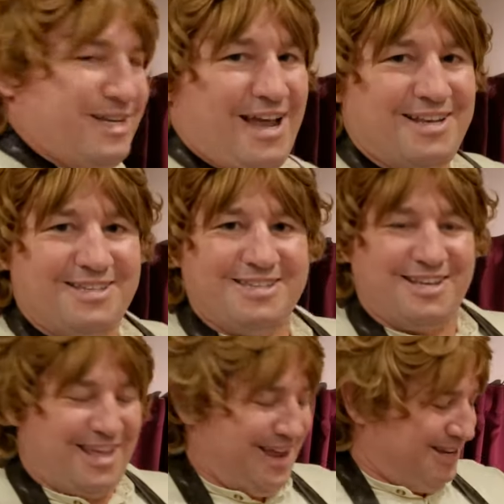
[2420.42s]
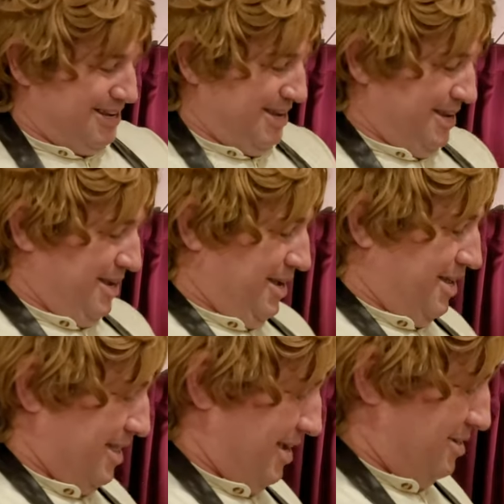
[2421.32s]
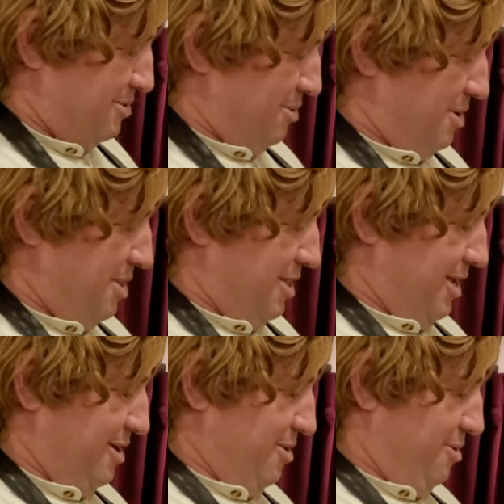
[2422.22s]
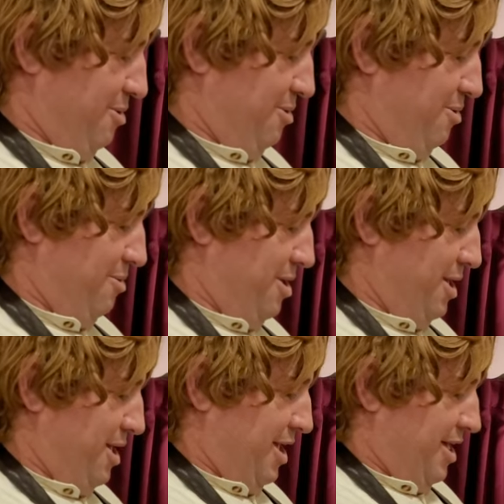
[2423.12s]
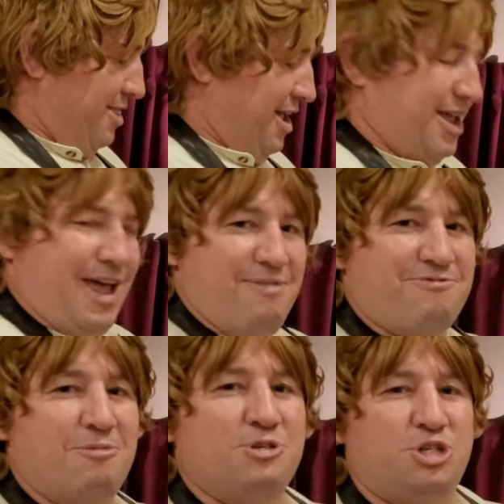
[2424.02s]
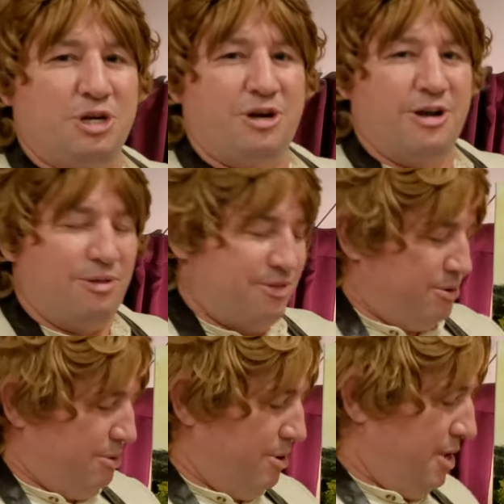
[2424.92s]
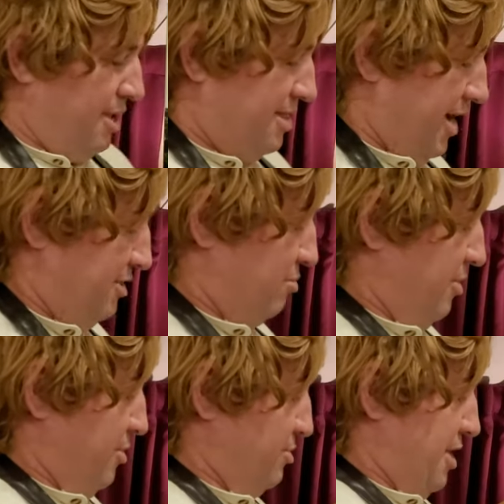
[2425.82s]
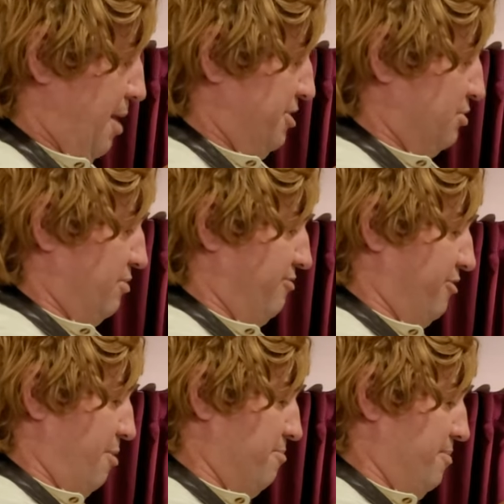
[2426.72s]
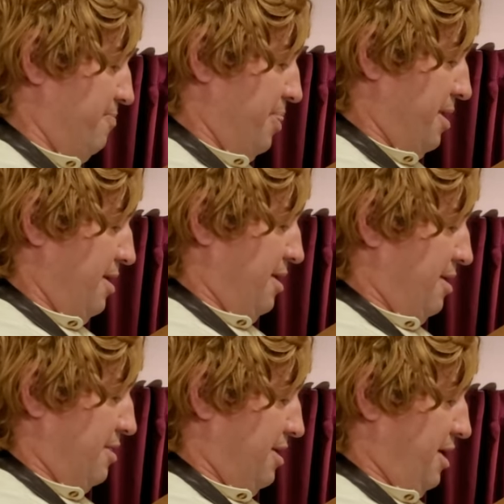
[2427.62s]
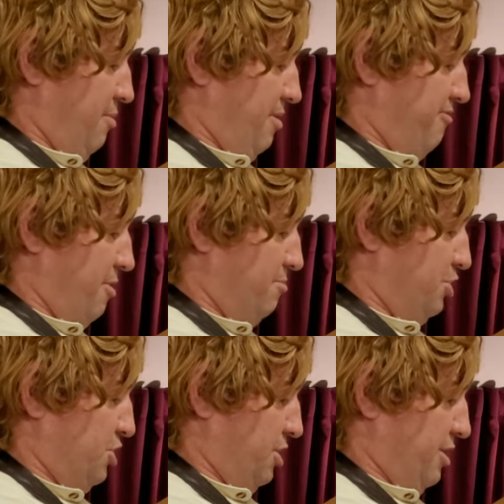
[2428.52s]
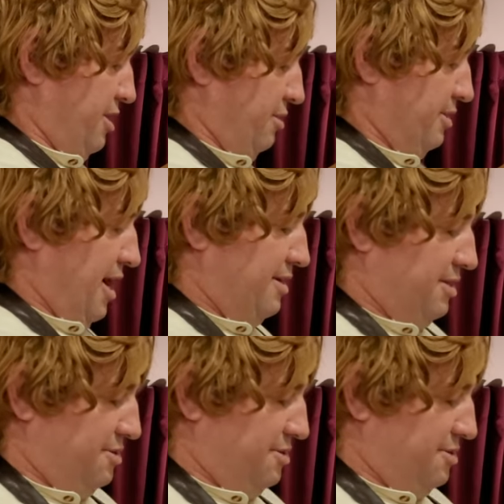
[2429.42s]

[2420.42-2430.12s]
dance to that sort of thing. Oh, they came from Sugarhill, though. That's where those hobbits were from. They were from Sugarhill, not